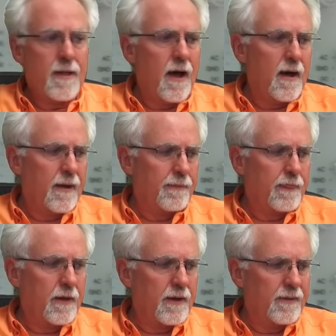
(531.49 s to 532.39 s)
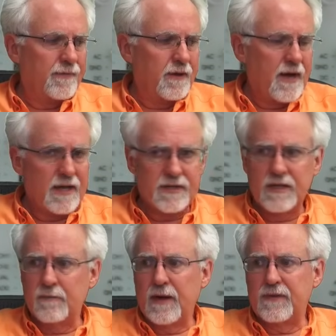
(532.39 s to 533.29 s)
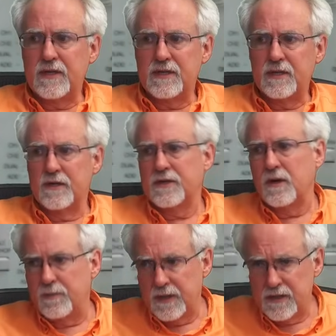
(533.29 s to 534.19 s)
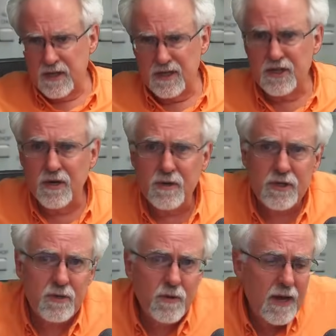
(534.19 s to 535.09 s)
Uh, the, the nice thing about the oscilloscope is it shows you